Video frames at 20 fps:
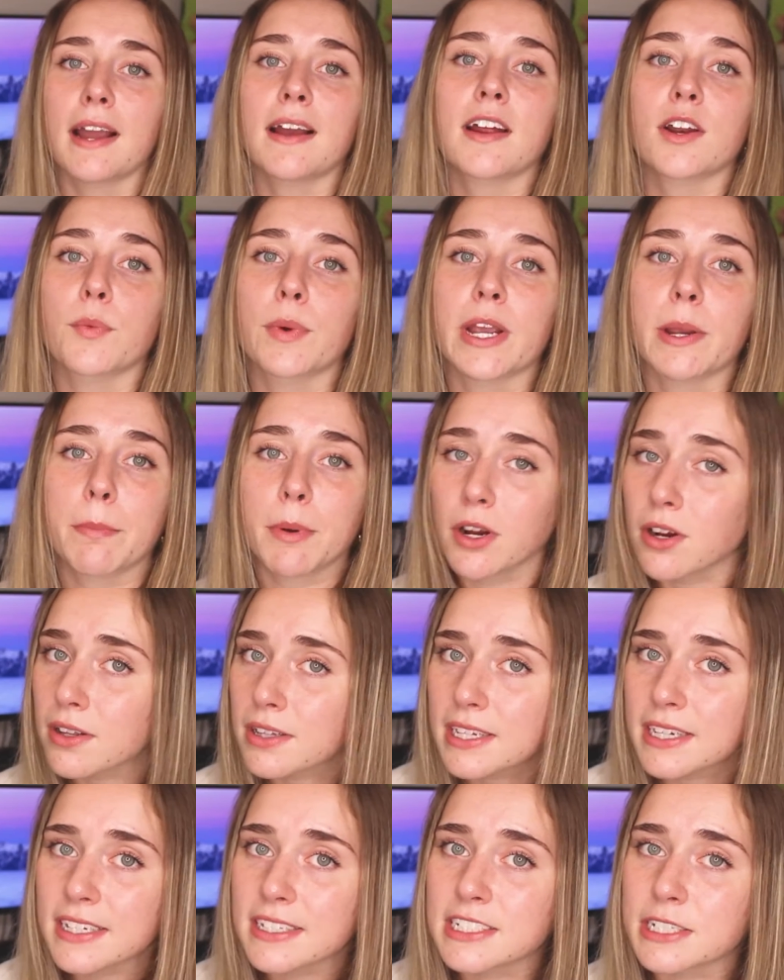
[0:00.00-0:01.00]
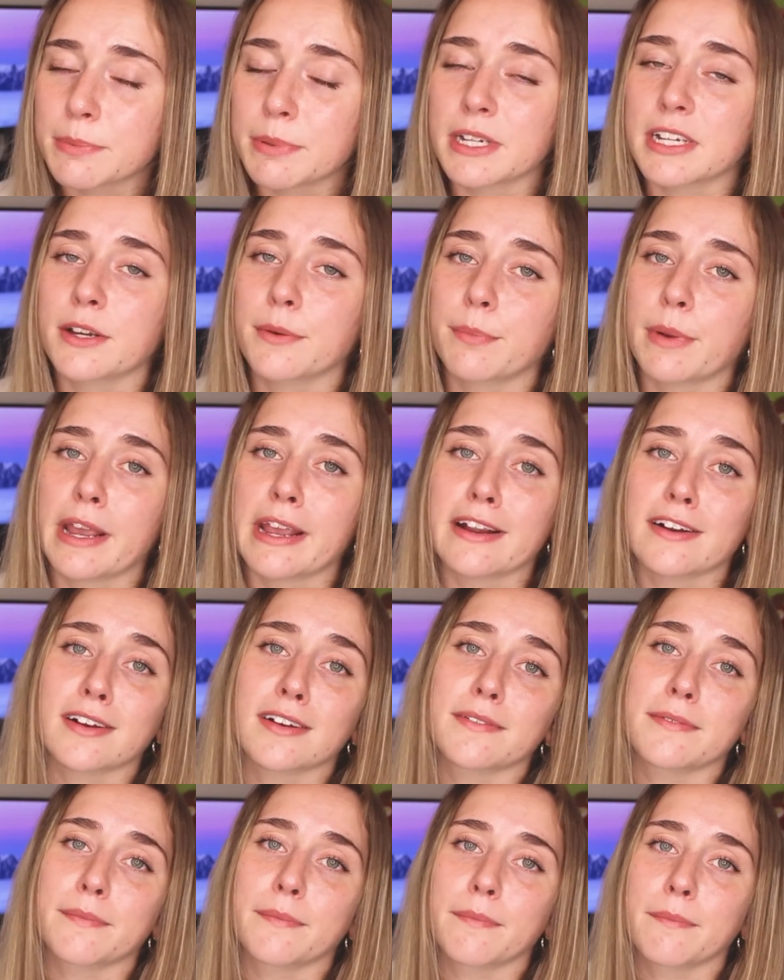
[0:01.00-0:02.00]
I gotta wake up early to pick up my
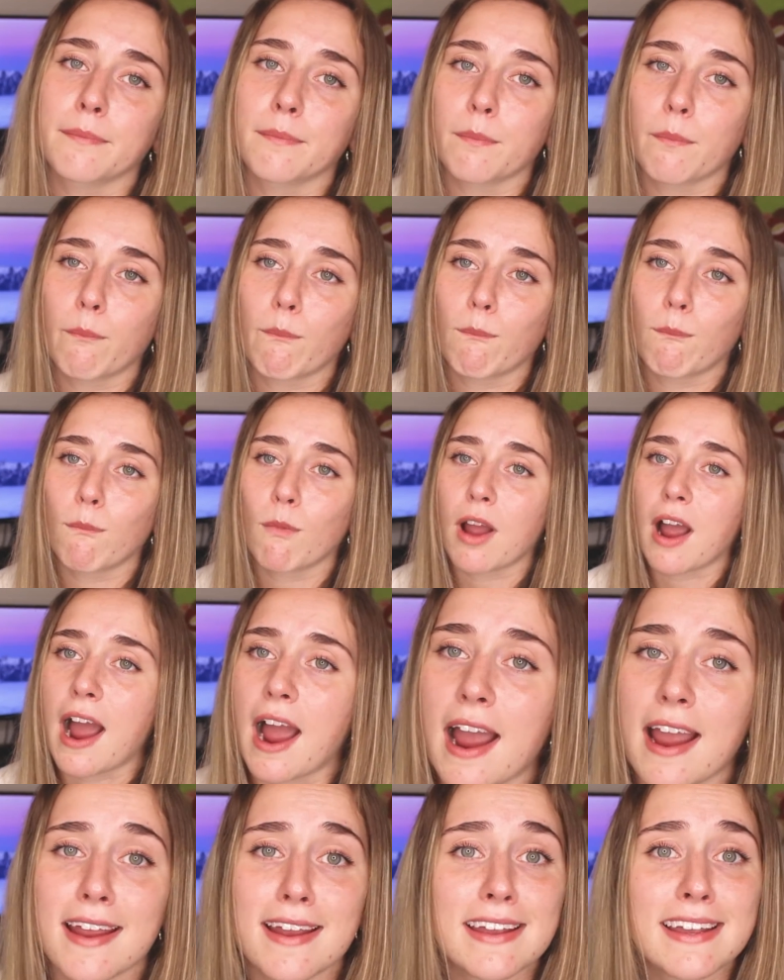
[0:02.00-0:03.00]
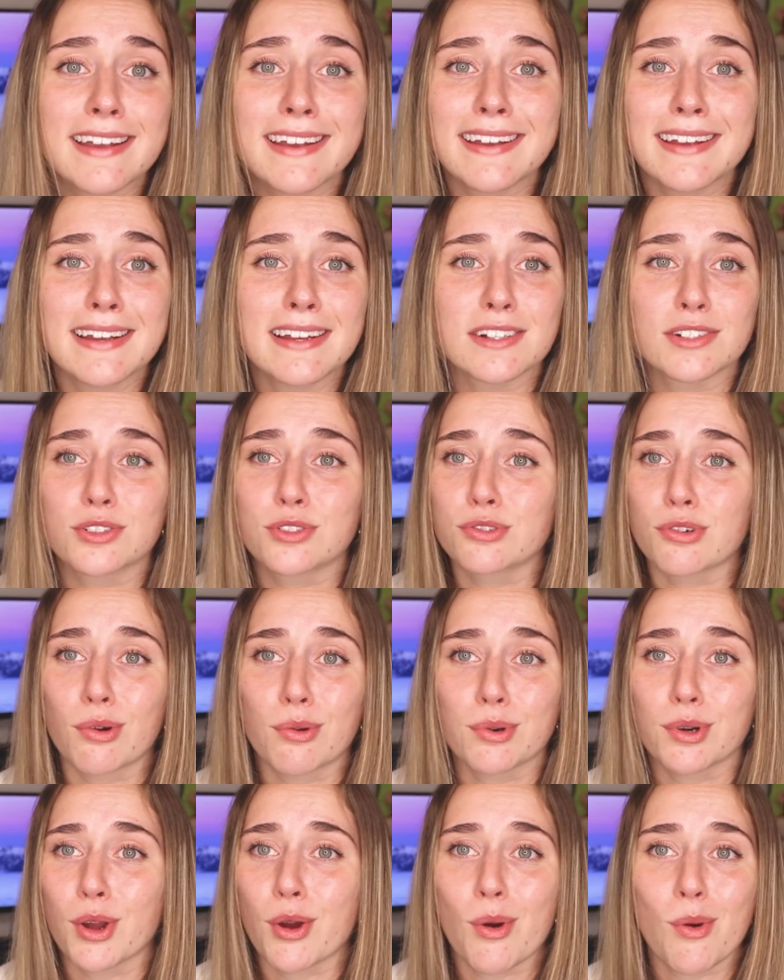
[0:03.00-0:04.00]
I
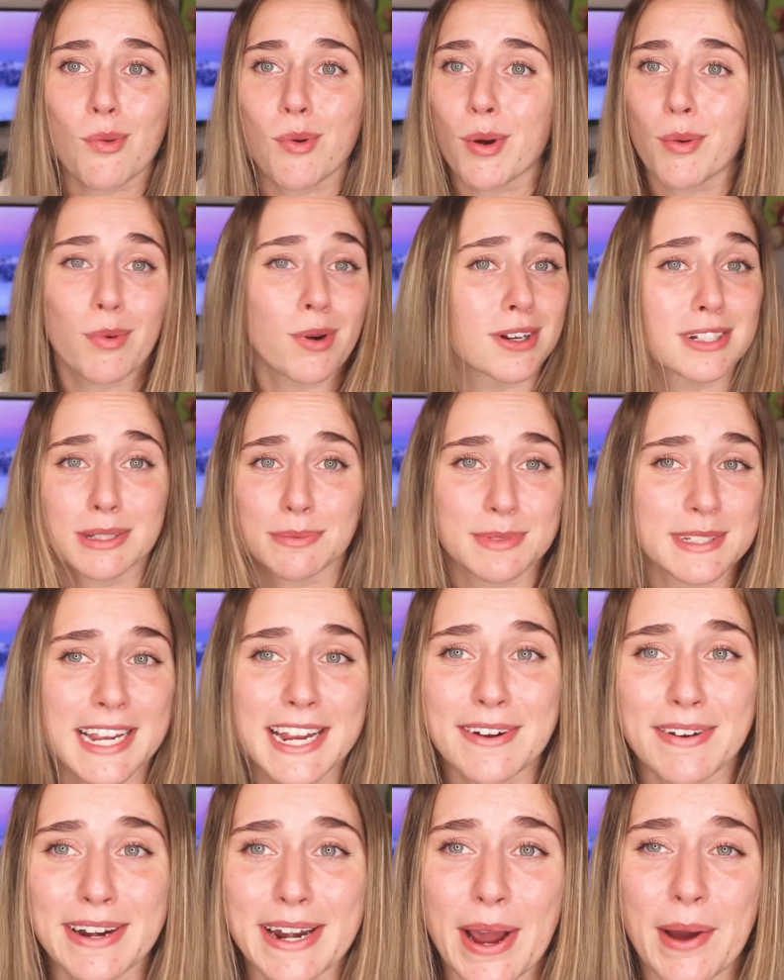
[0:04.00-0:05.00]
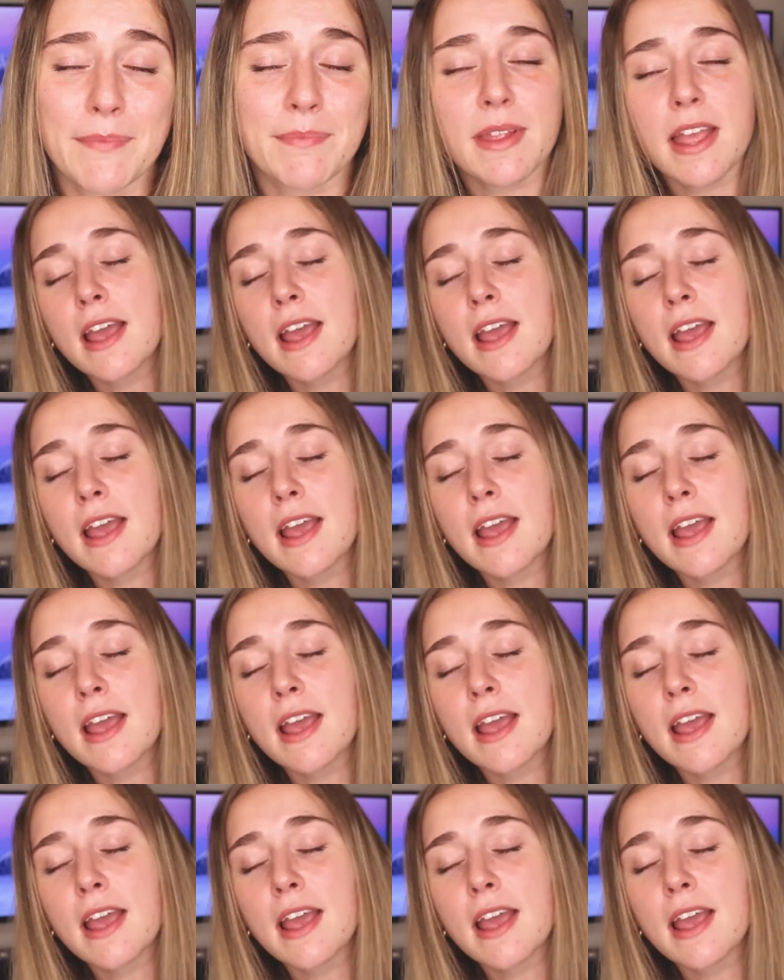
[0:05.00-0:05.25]
don't know what words I'm saying right now.